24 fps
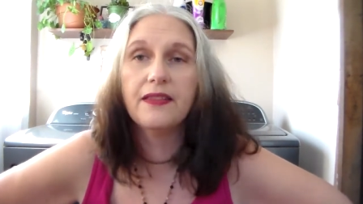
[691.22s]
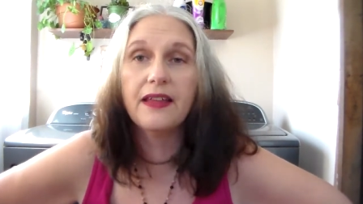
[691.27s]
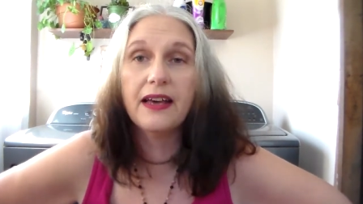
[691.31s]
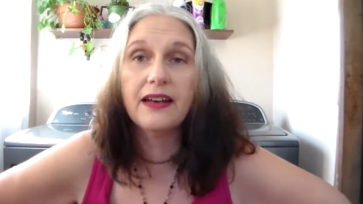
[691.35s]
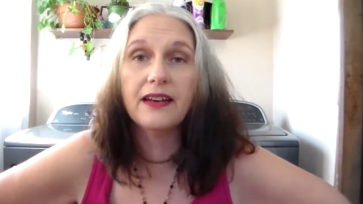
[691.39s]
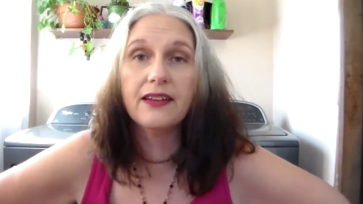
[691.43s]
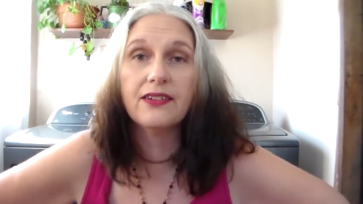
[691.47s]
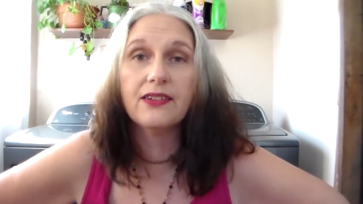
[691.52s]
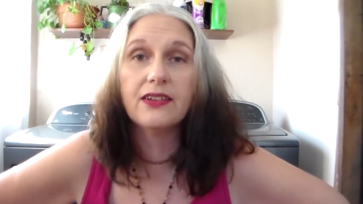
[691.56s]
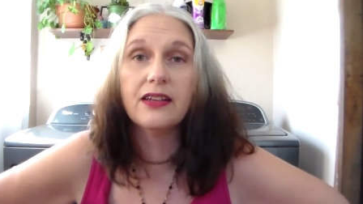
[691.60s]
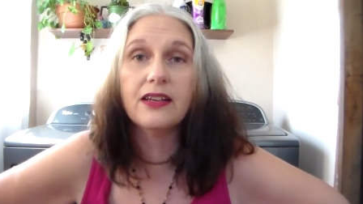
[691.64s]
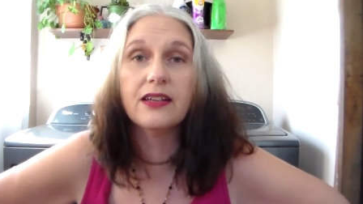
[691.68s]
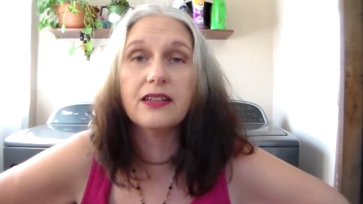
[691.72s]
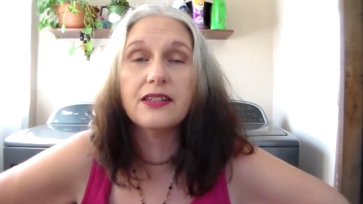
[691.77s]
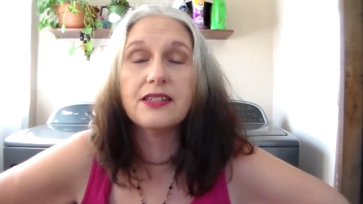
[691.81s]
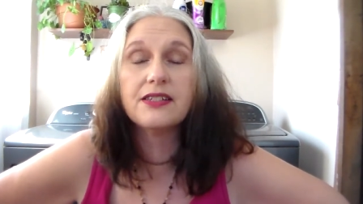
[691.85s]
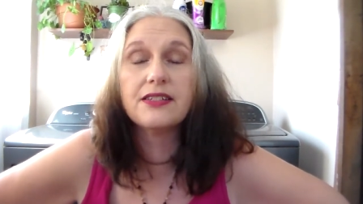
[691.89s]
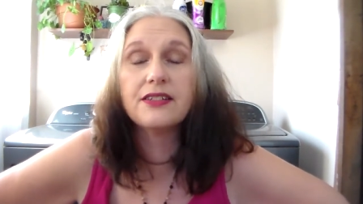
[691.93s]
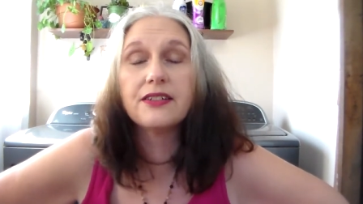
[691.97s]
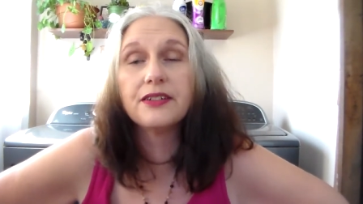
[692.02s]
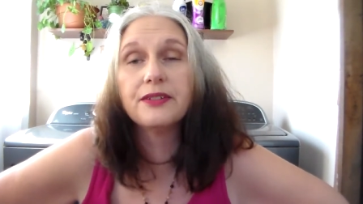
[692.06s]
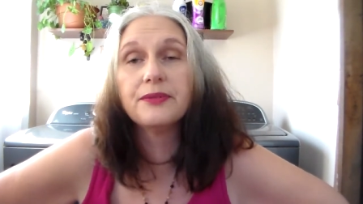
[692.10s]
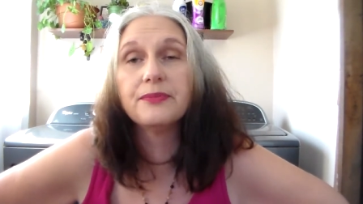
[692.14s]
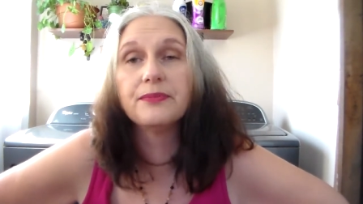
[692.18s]
that is
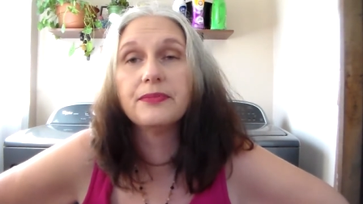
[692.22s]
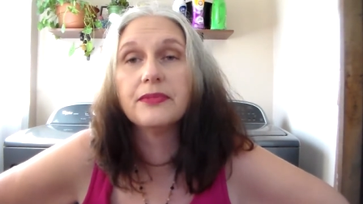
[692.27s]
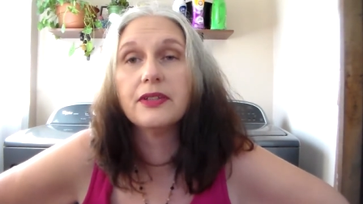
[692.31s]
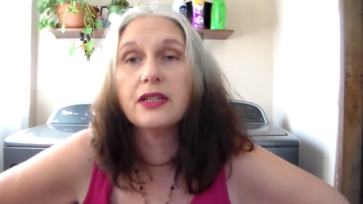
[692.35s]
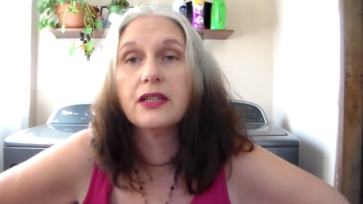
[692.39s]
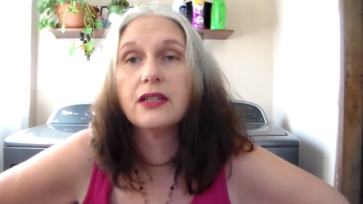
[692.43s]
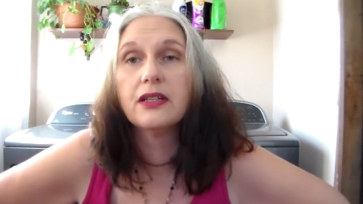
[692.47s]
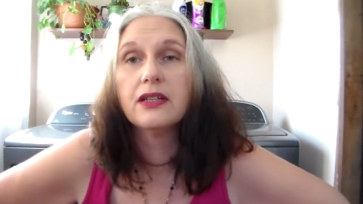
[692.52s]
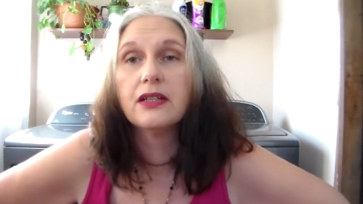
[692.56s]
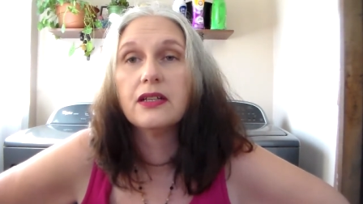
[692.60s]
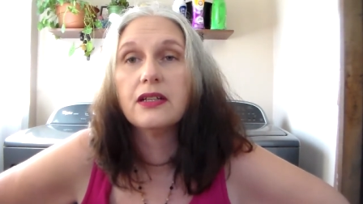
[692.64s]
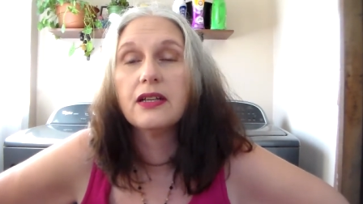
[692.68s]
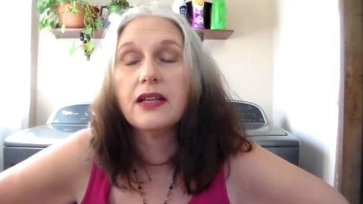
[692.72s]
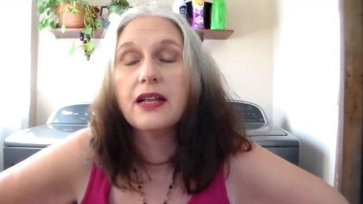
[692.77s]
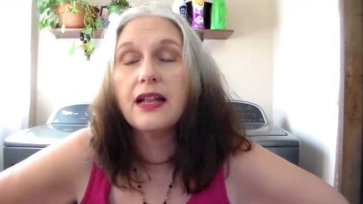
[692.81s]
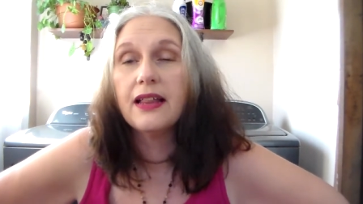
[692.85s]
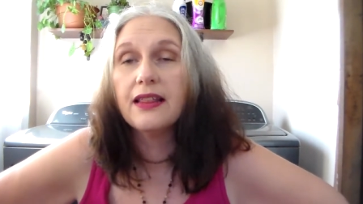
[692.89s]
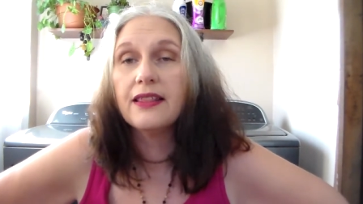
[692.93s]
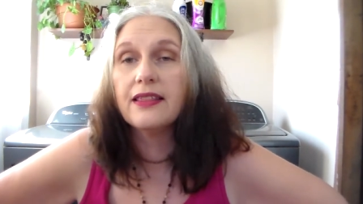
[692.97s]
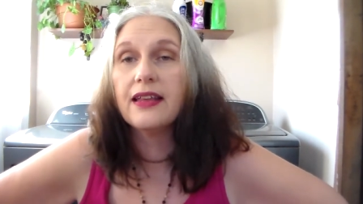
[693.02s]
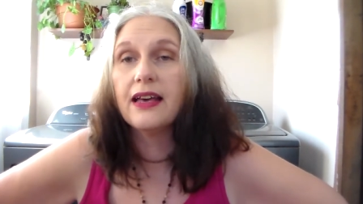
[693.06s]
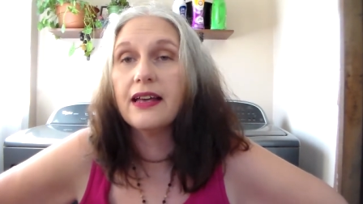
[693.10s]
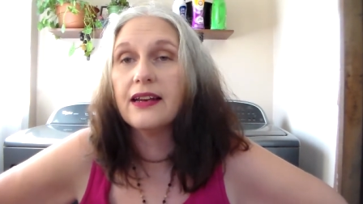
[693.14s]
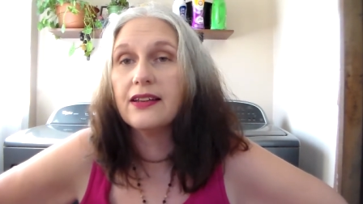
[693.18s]
it.
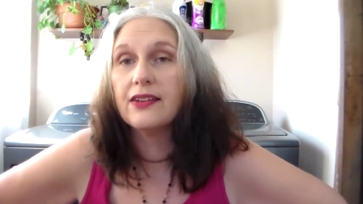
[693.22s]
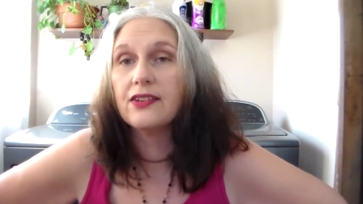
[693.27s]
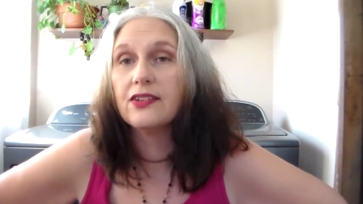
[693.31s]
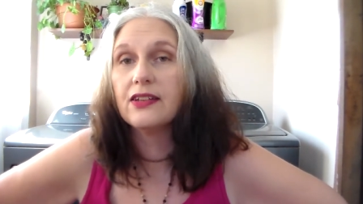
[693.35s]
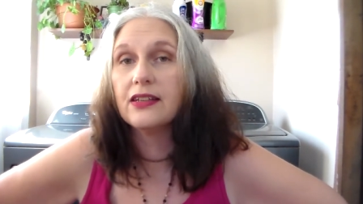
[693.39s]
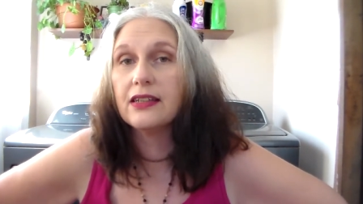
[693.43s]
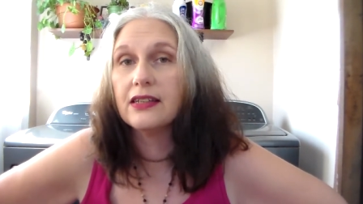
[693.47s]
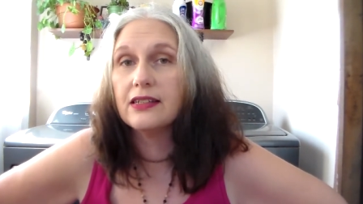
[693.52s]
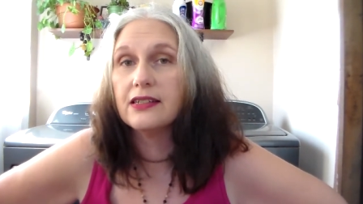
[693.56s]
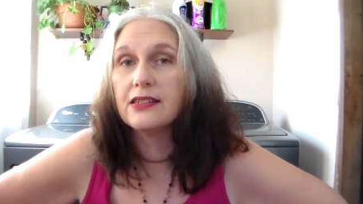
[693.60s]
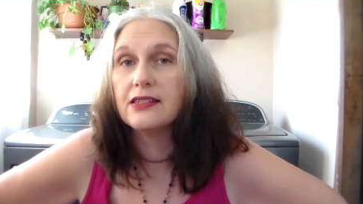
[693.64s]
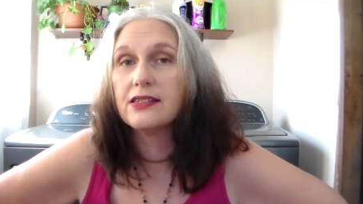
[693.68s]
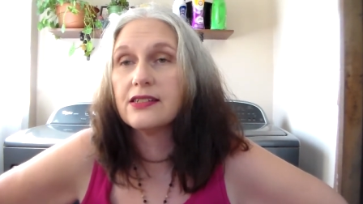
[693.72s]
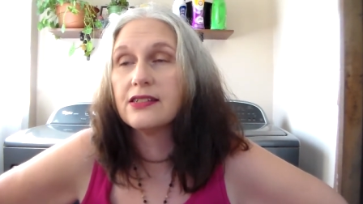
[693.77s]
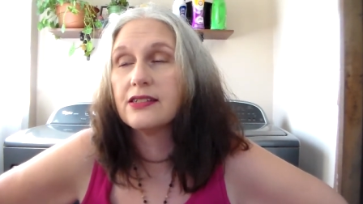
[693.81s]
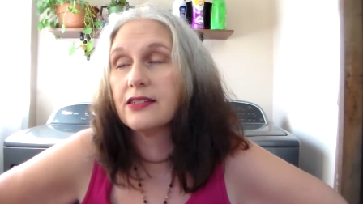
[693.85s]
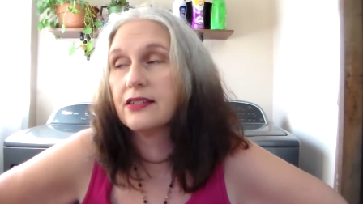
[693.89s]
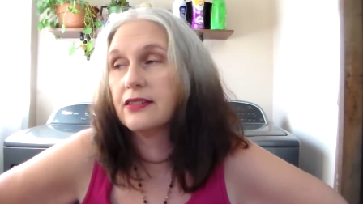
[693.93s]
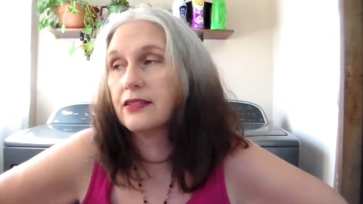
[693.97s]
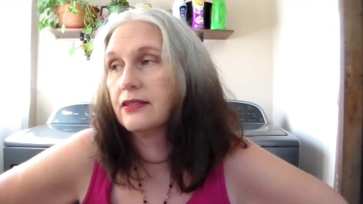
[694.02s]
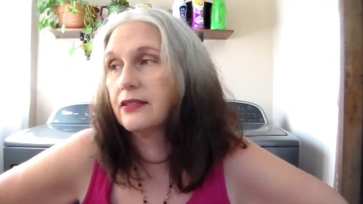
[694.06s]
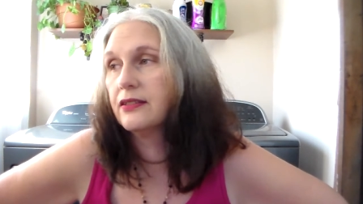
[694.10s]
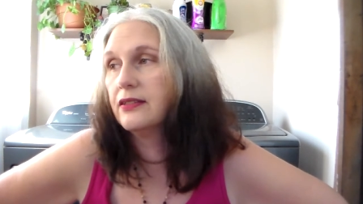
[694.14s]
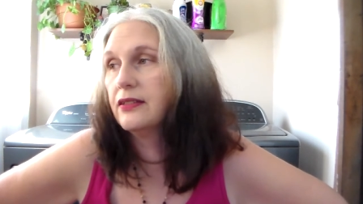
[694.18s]
That is
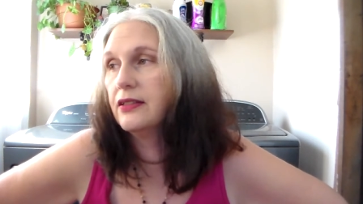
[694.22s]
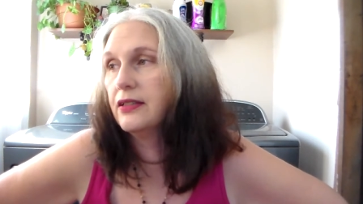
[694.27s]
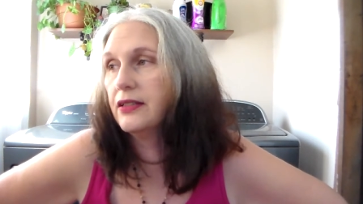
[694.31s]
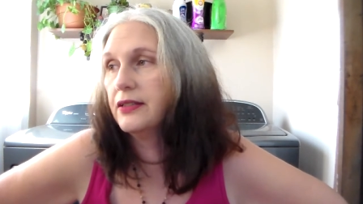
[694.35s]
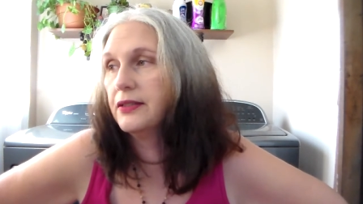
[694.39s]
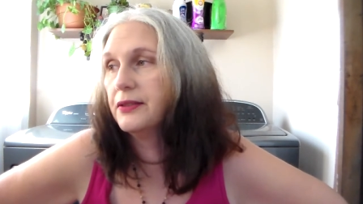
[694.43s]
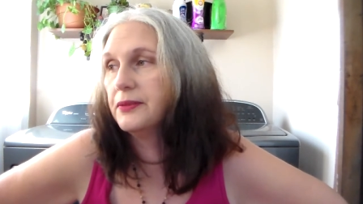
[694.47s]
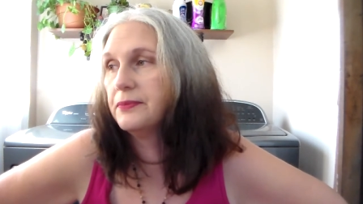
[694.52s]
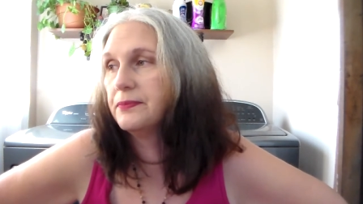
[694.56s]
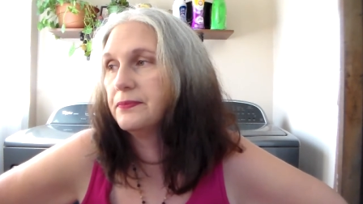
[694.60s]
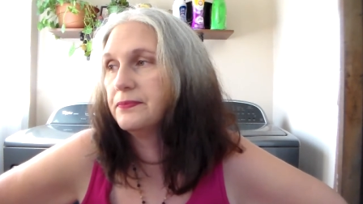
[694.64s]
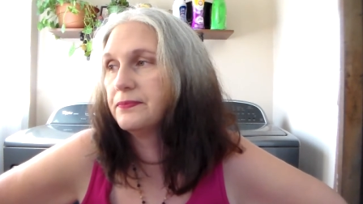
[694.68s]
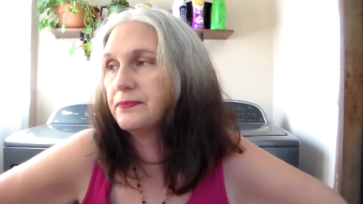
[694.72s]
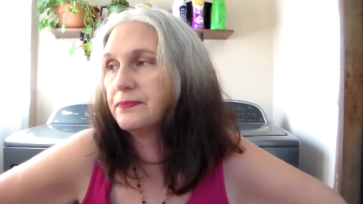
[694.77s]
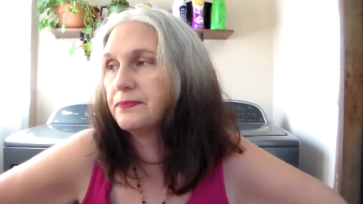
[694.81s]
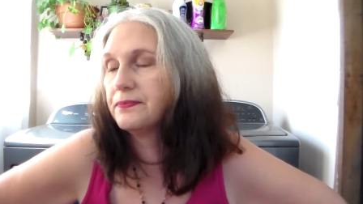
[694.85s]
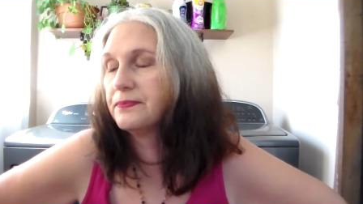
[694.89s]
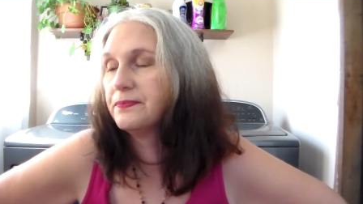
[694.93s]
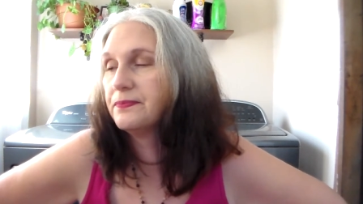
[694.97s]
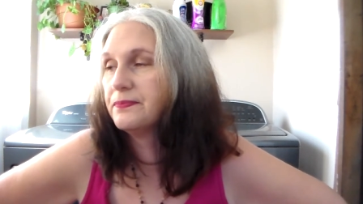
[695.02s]
it. Um,